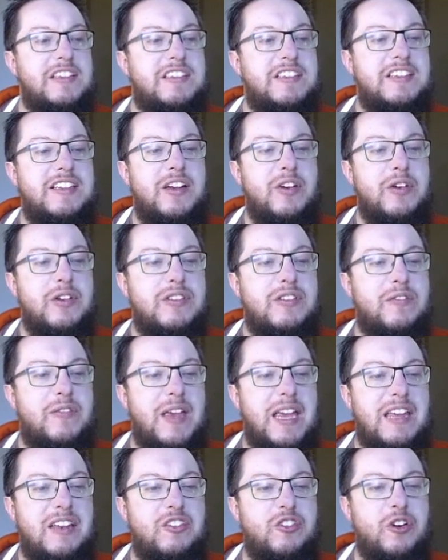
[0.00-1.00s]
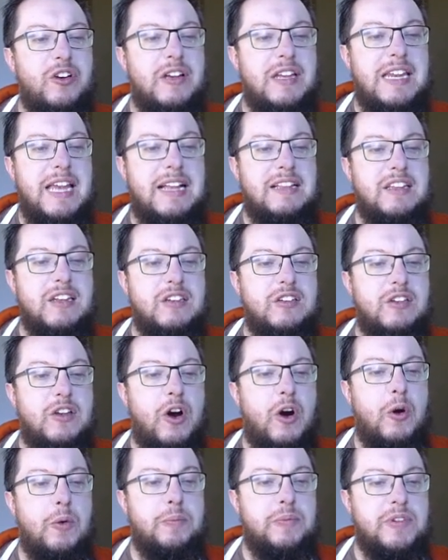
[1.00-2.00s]
series of interconnected
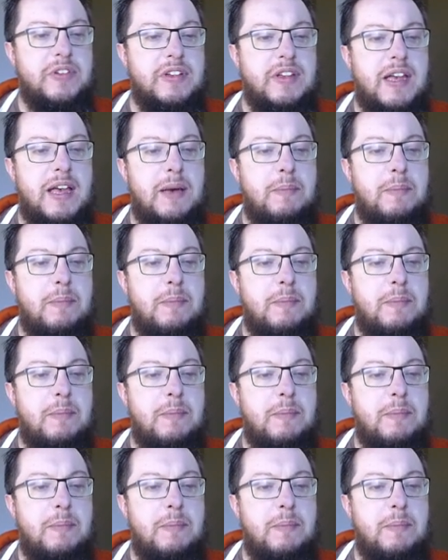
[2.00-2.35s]
domes